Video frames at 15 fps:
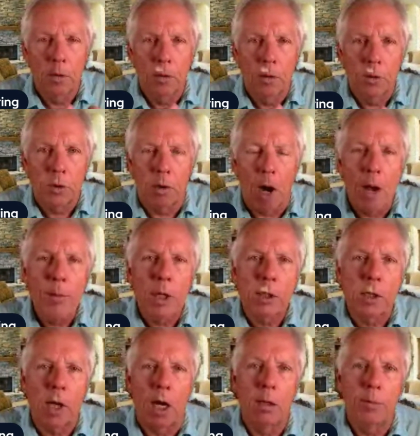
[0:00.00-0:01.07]
So I'm
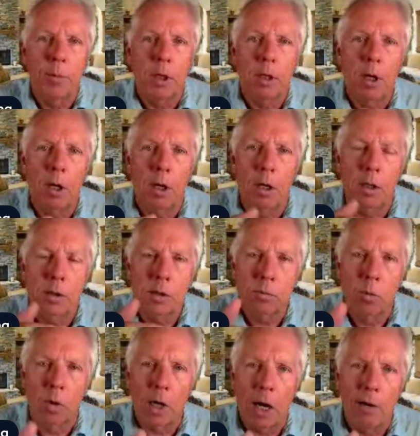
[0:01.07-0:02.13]
excited because
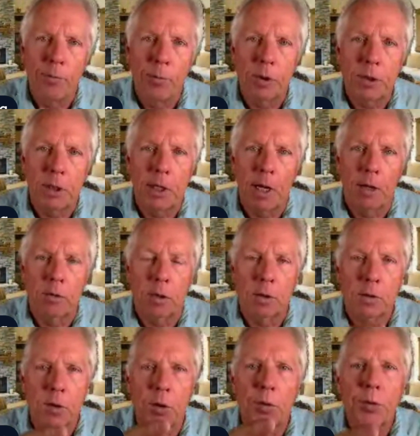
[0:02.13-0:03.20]
what I've put together
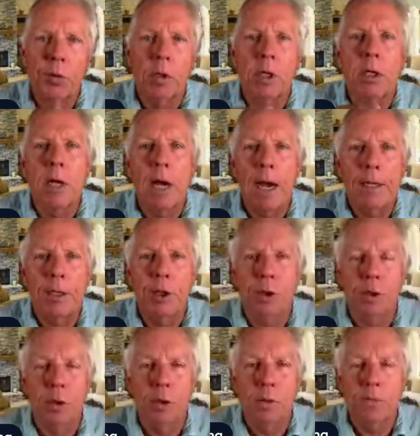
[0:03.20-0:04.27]
is the 39
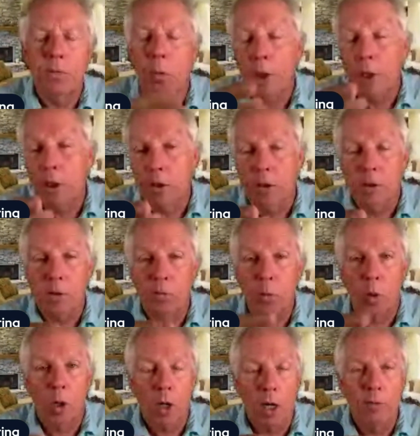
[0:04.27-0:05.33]
years, 40 years of
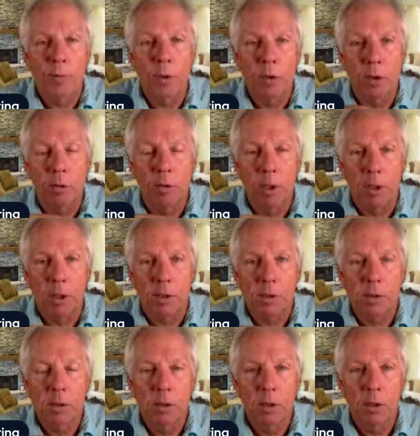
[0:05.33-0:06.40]
work I've been doing this
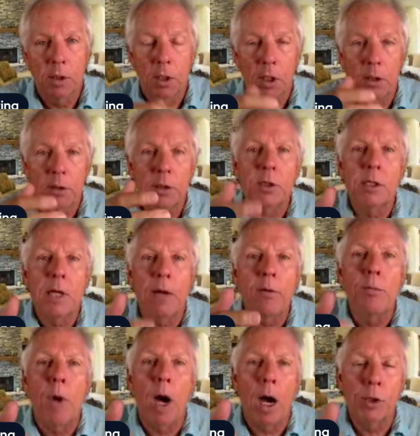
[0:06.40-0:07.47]
into 7
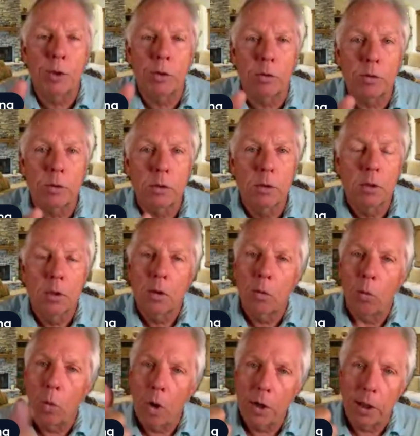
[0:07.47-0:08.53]
modules. 1